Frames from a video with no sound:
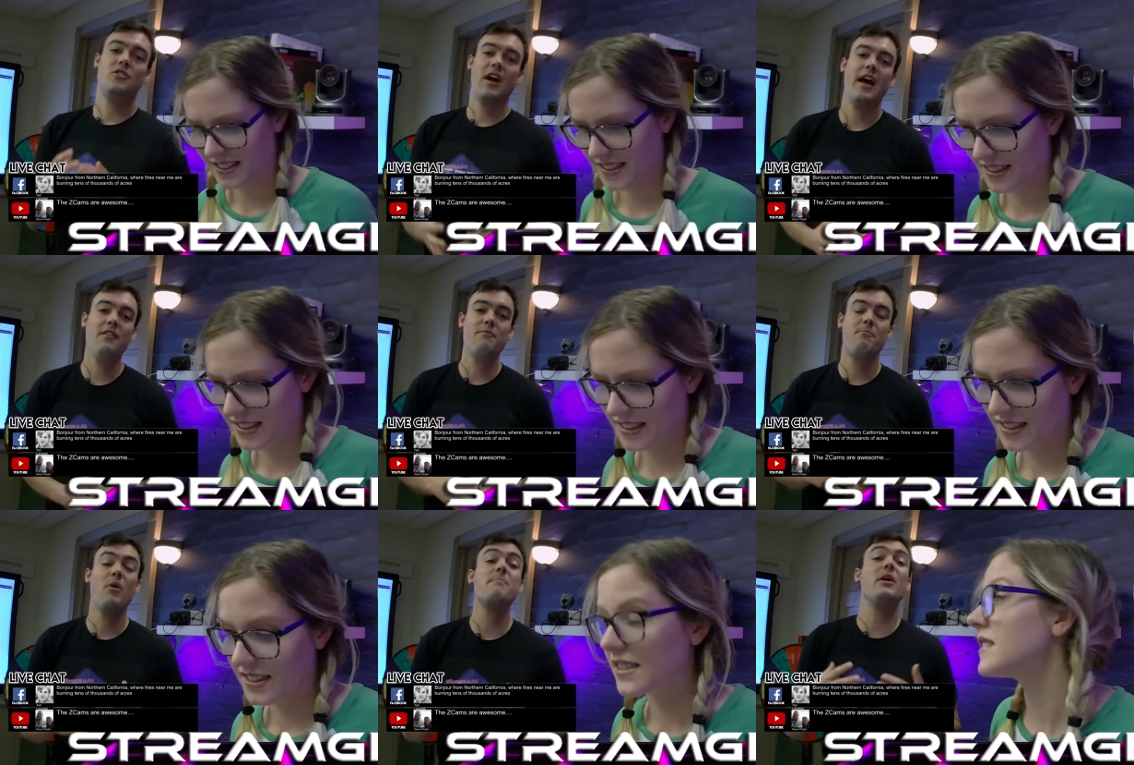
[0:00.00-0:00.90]
Speaker 1: kind
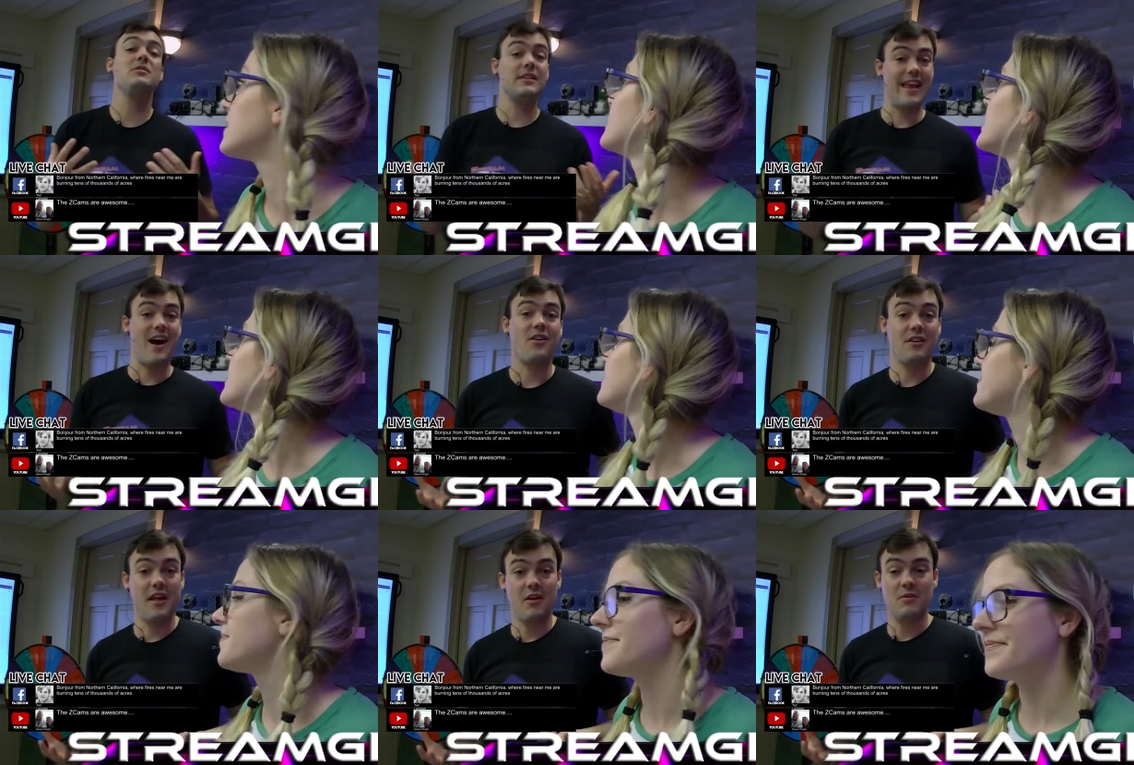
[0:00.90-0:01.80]
of we built a
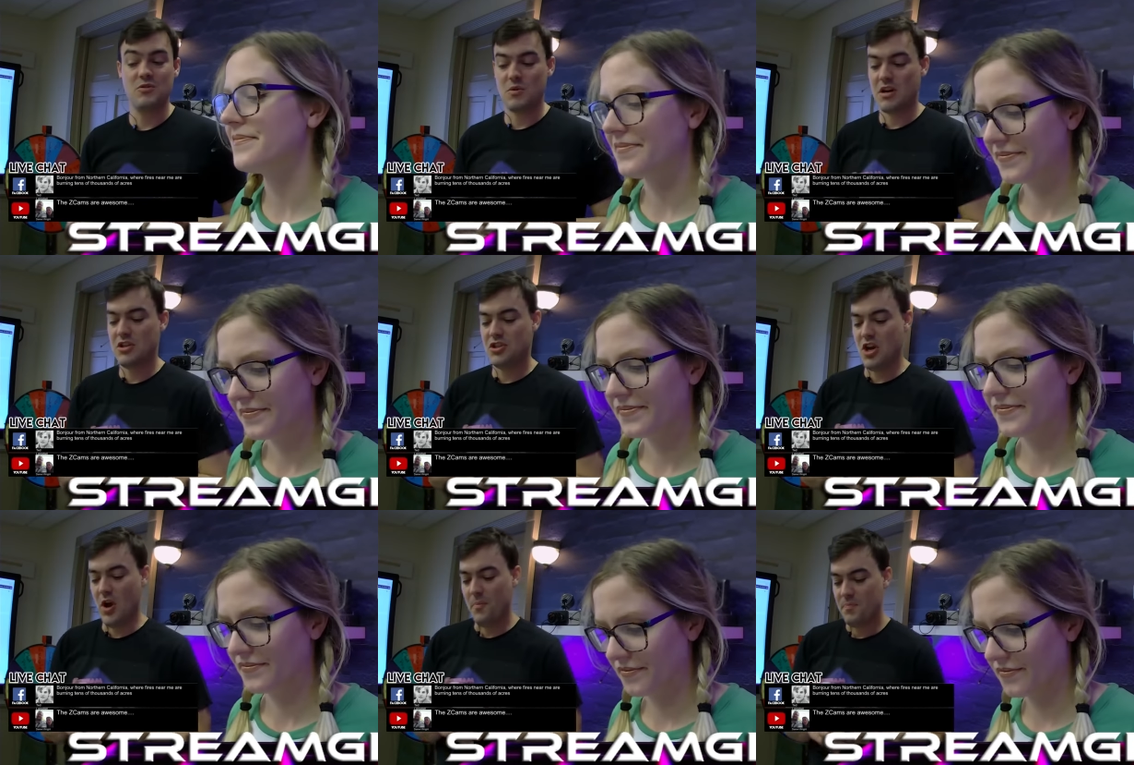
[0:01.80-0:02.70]
calculator, which we're going to
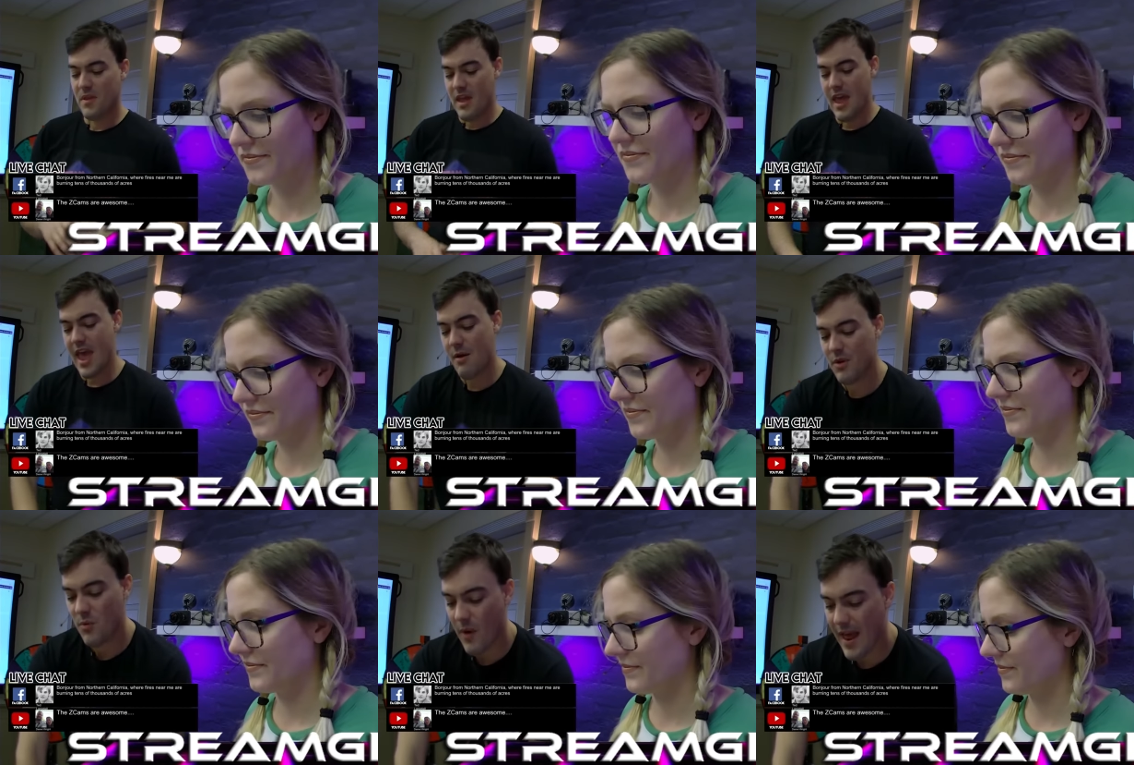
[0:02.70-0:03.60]
show, and
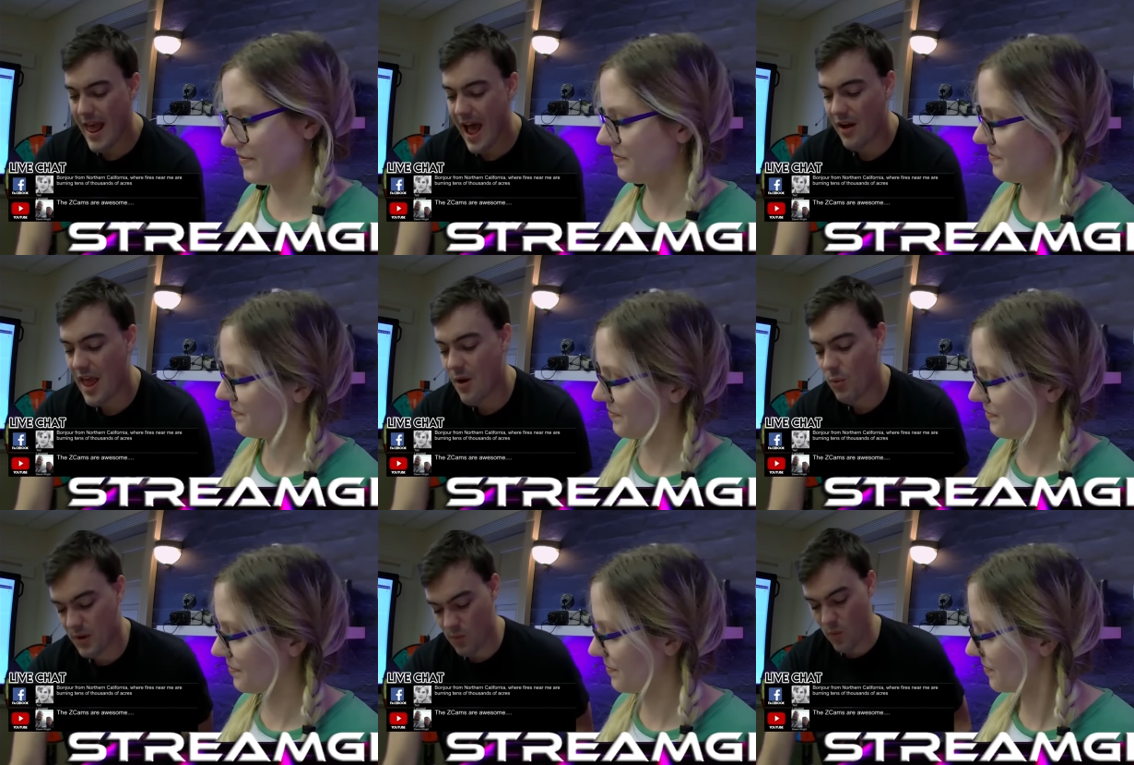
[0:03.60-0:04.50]
we went out
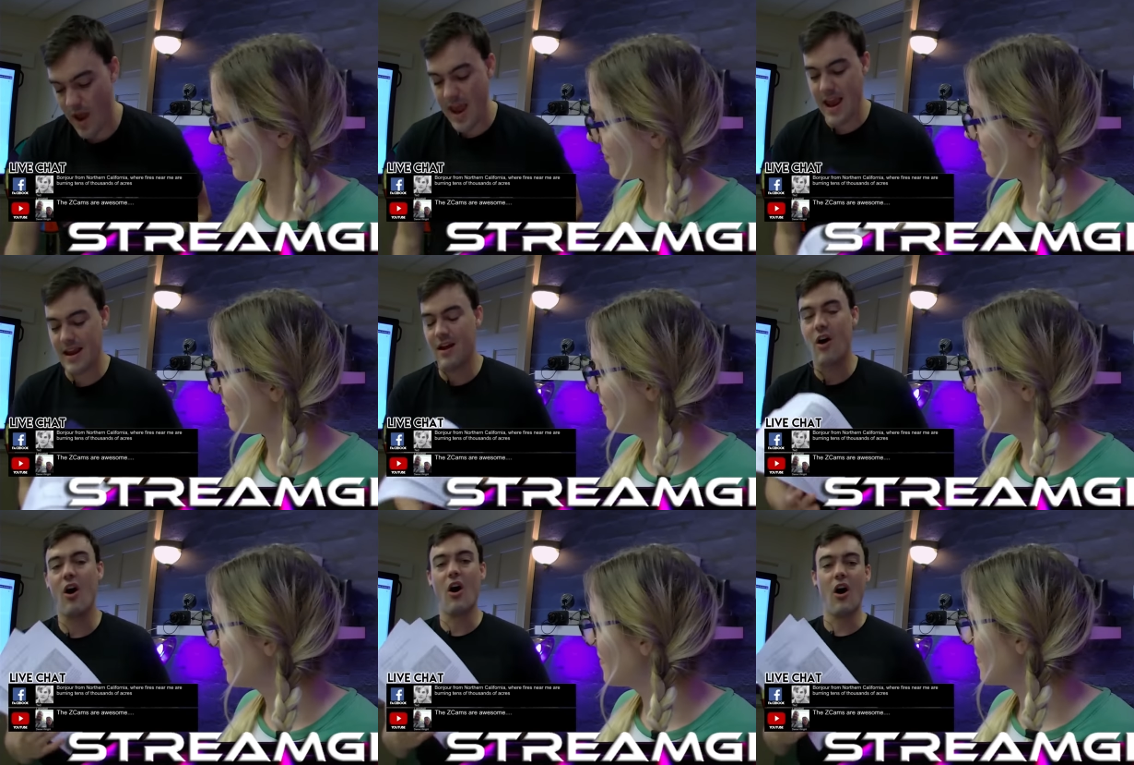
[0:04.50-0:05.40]
and we weighed
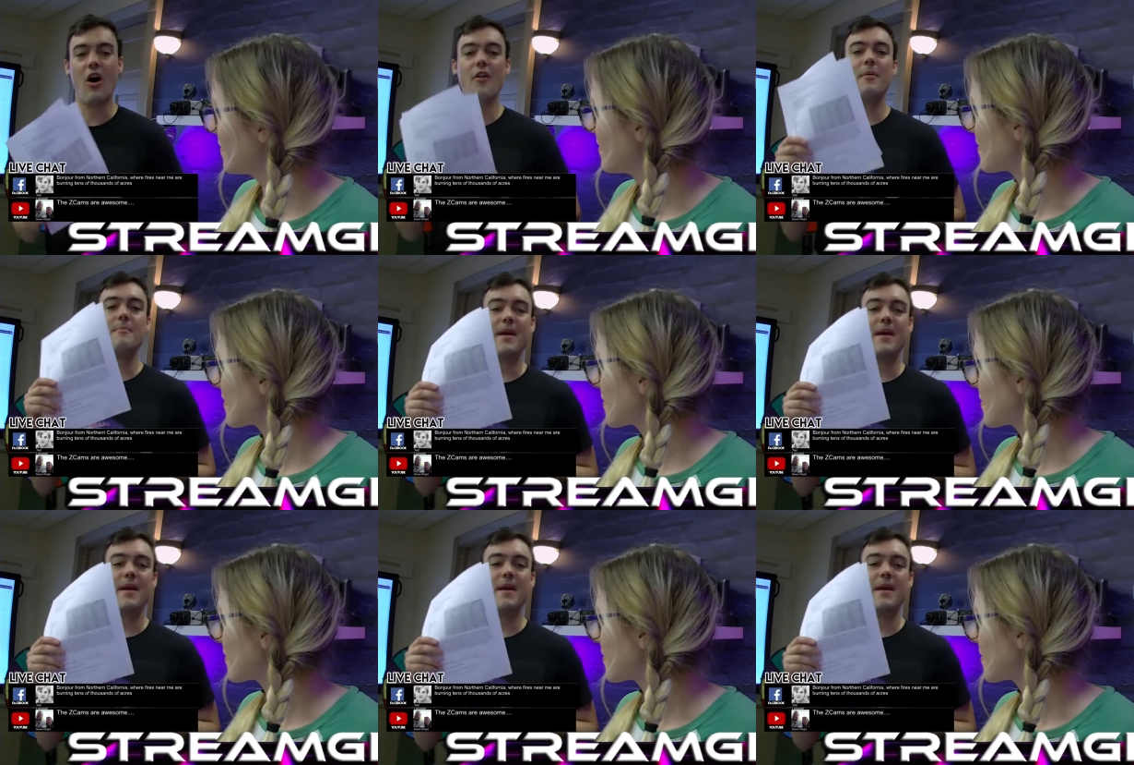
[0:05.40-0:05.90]
all the